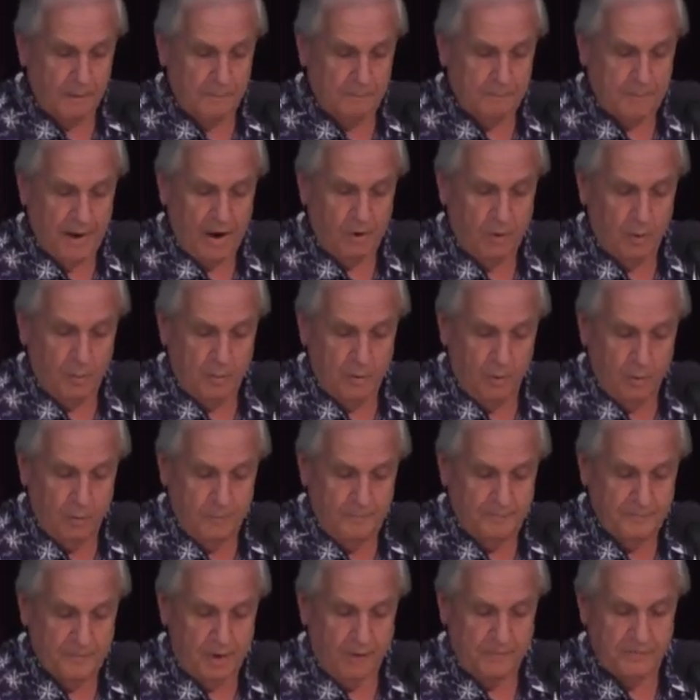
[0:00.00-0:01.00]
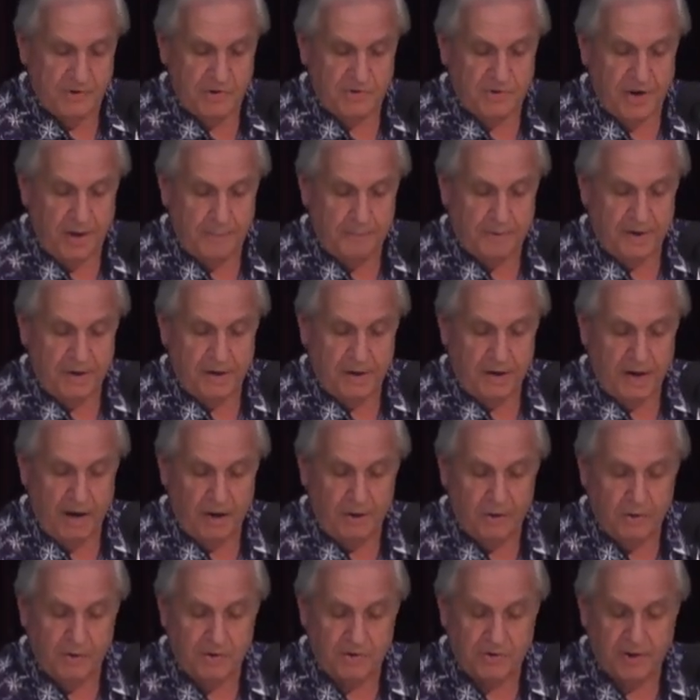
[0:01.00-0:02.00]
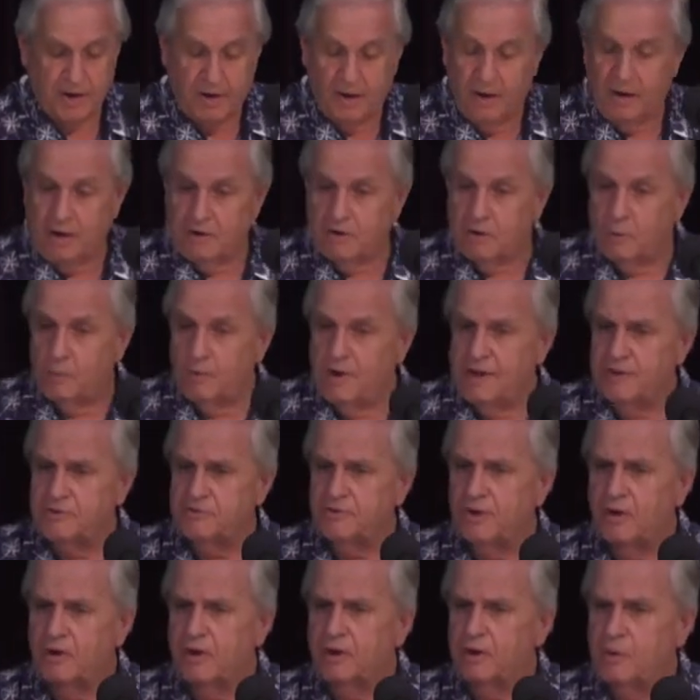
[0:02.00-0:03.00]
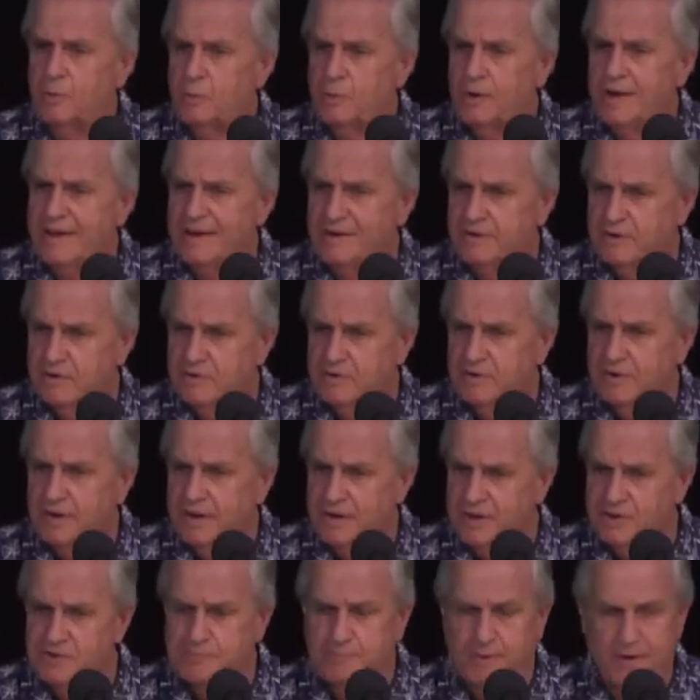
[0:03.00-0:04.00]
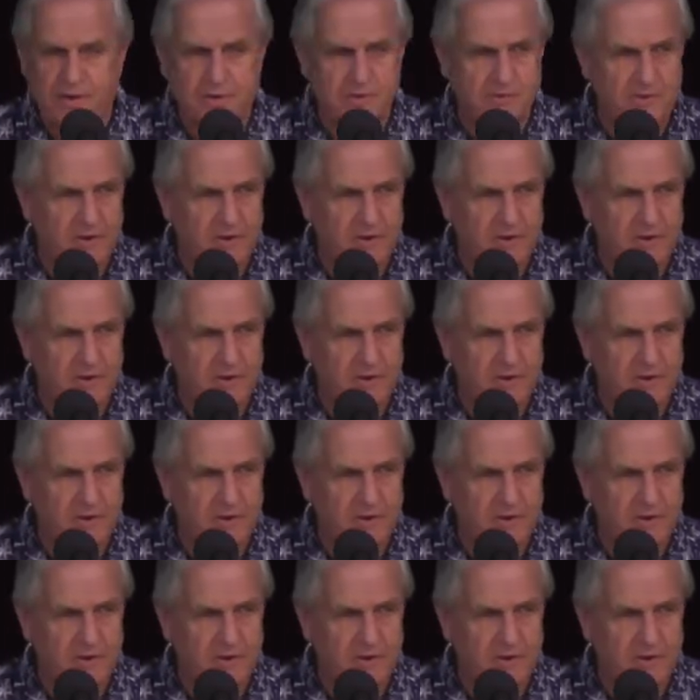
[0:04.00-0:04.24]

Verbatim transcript: parable of the sheep and the goats. The reason I'm going to read it is because